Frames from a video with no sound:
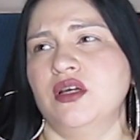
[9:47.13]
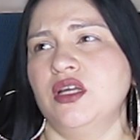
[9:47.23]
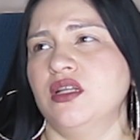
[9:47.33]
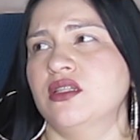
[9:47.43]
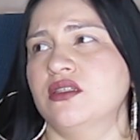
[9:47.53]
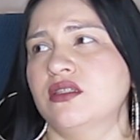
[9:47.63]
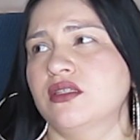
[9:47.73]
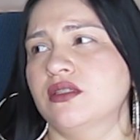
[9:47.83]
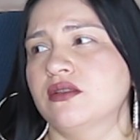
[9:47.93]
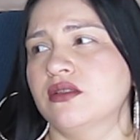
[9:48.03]
and
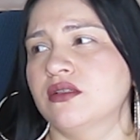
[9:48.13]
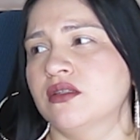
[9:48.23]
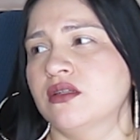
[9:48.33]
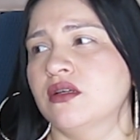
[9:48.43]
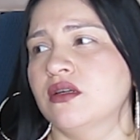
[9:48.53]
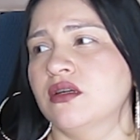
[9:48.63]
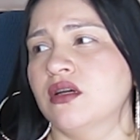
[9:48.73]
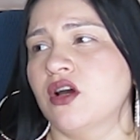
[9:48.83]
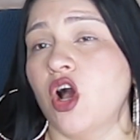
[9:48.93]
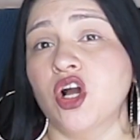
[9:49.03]
it's
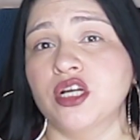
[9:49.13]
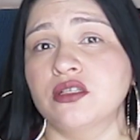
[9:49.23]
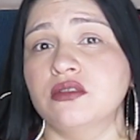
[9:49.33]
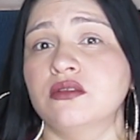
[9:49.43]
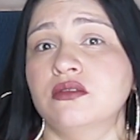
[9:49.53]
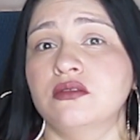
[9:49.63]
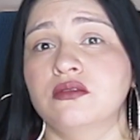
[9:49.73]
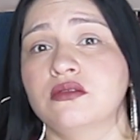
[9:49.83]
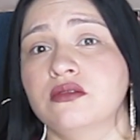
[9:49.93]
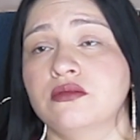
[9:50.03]
August,
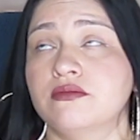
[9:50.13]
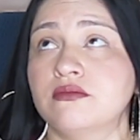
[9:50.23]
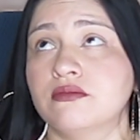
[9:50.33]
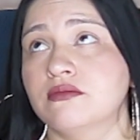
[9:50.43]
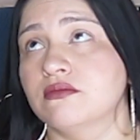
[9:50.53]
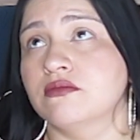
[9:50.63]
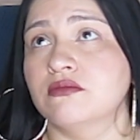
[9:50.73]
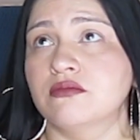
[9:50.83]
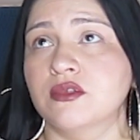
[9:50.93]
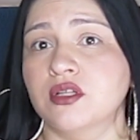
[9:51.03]

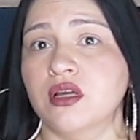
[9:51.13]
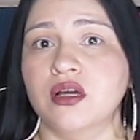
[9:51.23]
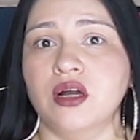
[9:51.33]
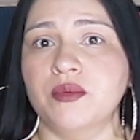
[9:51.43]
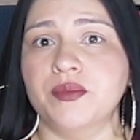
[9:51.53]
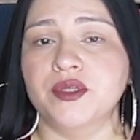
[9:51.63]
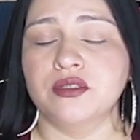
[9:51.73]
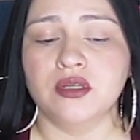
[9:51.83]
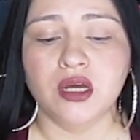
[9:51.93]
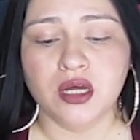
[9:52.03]
a couple months.